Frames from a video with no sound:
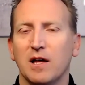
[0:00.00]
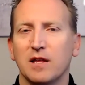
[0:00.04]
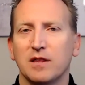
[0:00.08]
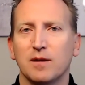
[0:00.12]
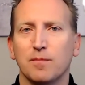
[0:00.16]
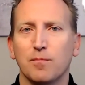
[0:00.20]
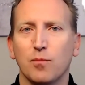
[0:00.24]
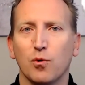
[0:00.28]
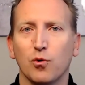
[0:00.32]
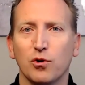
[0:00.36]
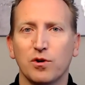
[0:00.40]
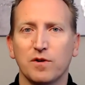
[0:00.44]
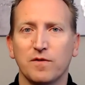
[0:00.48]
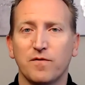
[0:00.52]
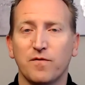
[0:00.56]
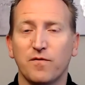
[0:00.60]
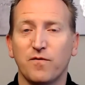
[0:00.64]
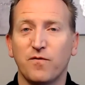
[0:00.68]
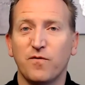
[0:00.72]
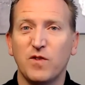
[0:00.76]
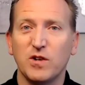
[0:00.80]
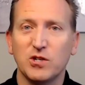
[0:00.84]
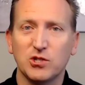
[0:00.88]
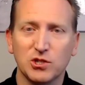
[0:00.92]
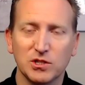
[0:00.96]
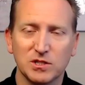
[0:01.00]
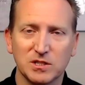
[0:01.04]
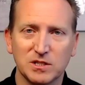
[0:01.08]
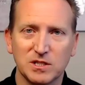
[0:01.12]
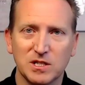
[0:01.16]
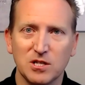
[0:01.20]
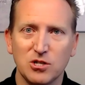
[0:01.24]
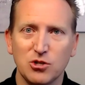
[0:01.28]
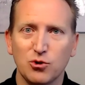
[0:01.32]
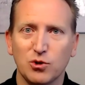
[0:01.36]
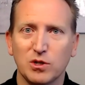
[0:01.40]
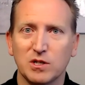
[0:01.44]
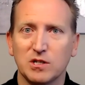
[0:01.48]
The more efficiency
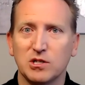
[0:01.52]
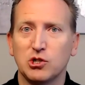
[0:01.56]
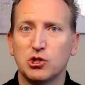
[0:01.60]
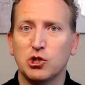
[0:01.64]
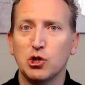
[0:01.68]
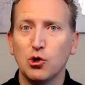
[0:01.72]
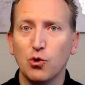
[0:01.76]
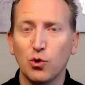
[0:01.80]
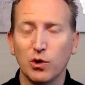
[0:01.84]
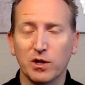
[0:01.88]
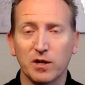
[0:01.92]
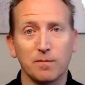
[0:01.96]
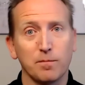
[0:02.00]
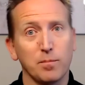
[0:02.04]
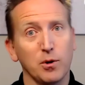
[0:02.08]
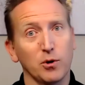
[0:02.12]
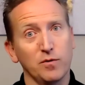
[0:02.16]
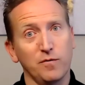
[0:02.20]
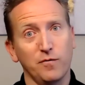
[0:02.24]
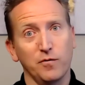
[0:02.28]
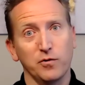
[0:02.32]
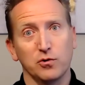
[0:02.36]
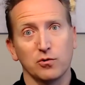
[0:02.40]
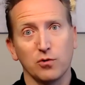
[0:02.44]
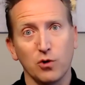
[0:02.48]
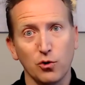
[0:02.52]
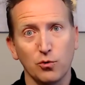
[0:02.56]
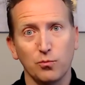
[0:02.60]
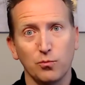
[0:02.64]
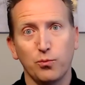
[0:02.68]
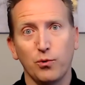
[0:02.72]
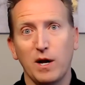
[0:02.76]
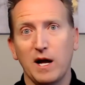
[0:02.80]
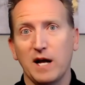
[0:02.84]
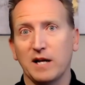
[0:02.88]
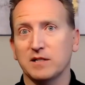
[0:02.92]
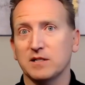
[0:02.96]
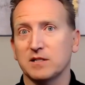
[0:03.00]
you can do it in, both for your own
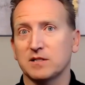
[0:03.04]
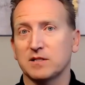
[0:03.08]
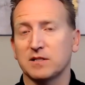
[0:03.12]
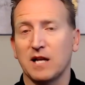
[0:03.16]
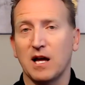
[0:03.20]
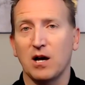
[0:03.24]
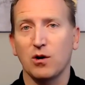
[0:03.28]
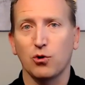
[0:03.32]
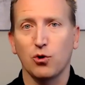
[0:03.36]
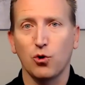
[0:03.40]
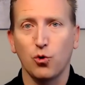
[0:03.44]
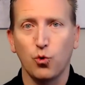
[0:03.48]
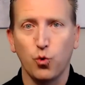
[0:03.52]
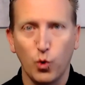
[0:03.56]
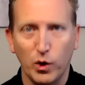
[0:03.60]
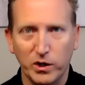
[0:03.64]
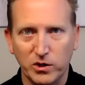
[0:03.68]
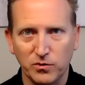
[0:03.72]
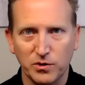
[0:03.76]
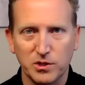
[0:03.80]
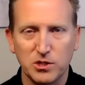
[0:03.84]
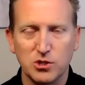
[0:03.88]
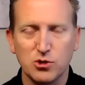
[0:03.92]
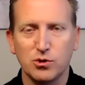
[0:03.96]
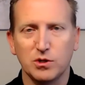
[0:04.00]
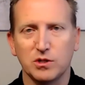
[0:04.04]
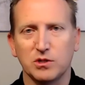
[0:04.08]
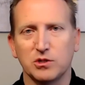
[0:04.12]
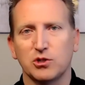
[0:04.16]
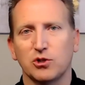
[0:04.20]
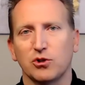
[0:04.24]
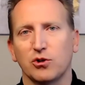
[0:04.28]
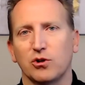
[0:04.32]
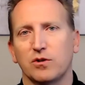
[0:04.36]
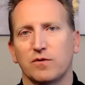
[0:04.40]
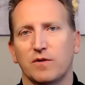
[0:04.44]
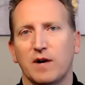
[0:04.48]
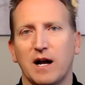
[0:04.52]
practice and how quickly you can
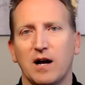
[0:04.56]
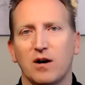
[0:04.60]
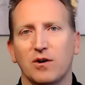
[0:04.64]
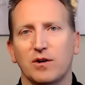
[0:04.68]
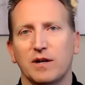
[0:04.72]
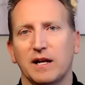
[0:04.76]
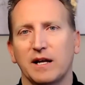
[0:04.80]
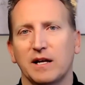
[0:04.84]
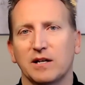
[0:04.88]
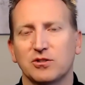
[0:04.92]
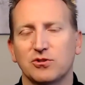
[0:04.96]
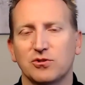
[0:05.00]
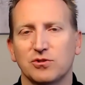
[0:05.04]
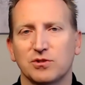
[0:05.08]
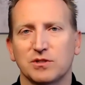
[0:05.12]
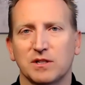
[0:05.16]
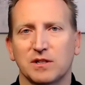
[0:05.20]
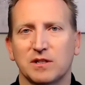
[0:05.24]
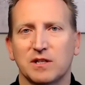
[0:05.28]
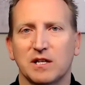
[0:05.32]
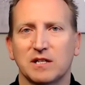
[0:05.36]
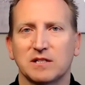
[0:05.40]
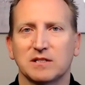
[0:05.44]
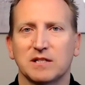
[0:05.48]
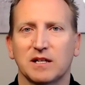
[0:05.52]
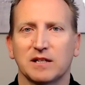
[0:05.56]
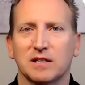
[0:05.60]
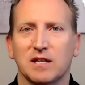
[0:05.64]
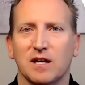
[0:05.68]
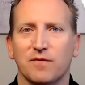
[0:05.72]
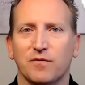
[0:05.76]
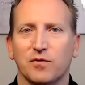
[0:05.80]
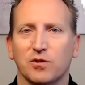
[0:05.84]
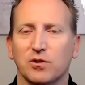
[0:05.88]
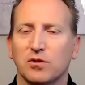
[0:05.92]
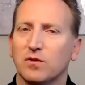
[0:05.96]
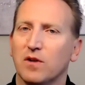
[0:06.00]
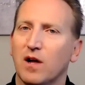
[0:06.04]
turn around answers and things like
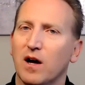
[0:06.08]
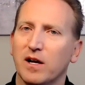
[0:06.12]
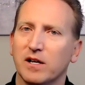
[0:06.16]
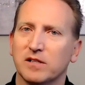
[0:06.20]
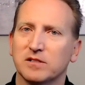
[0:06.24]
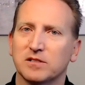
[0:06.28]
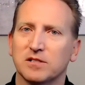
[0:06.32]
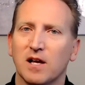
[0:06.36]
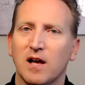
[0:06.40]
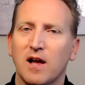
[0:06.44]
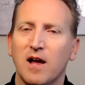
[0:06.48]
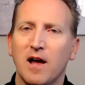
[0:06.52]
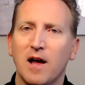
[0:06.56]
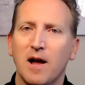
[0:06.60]
that for clients.